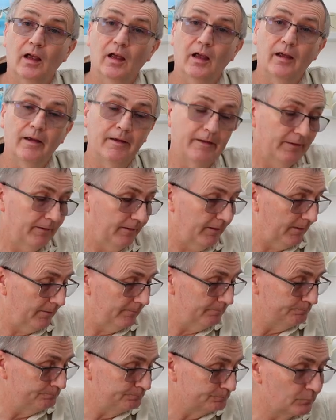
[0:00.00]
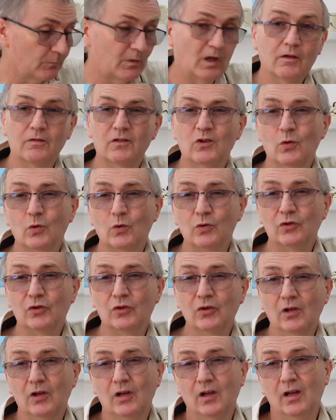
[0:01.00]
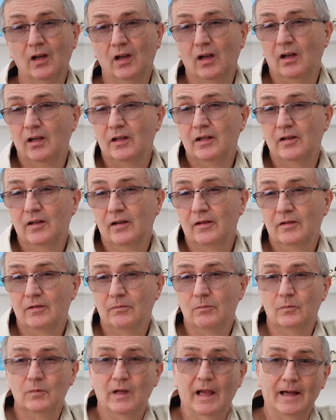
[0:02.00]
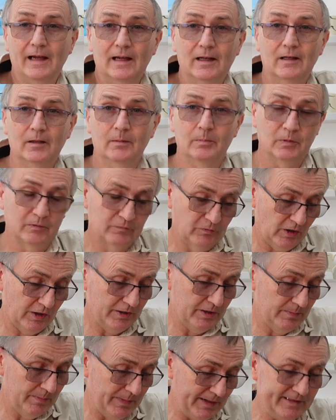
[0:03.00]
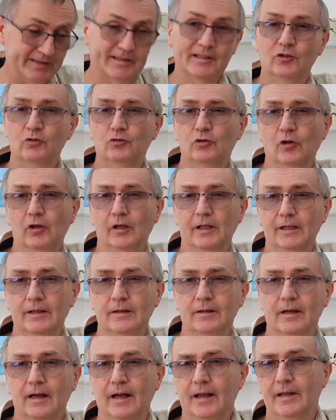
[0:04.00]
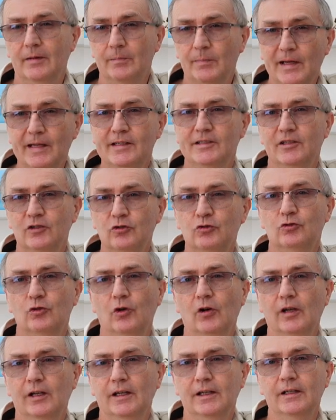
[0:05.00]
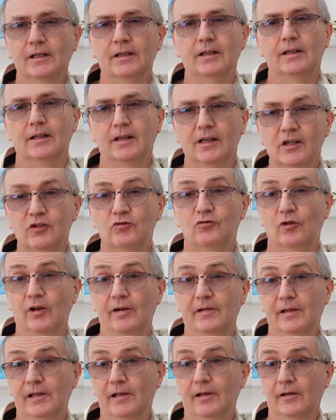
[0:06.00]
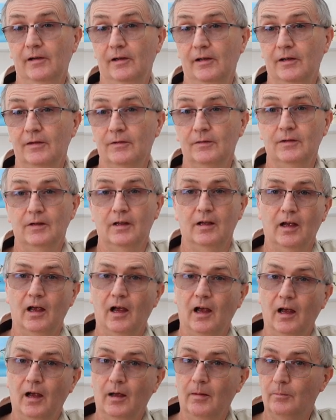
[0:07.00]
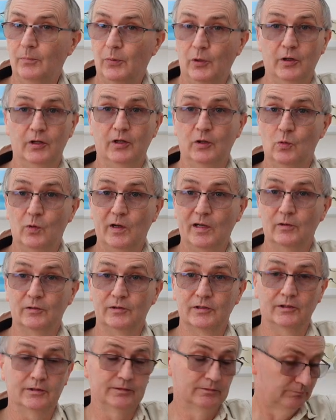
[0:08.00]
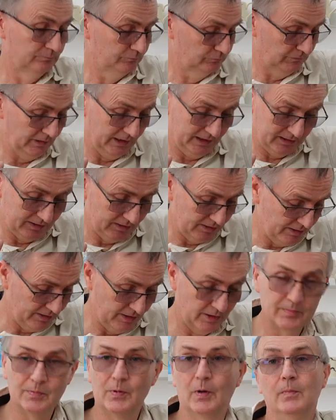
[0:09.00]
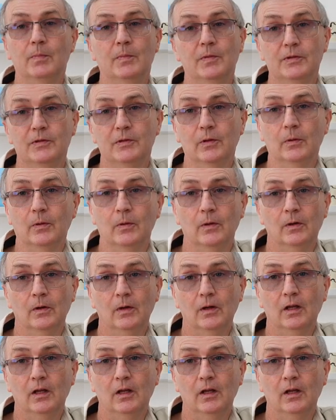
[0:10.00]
And of course, you know, Eckla provide the basic trolley, and the basic trolley is very good. Putting the wheels on is no problem at all.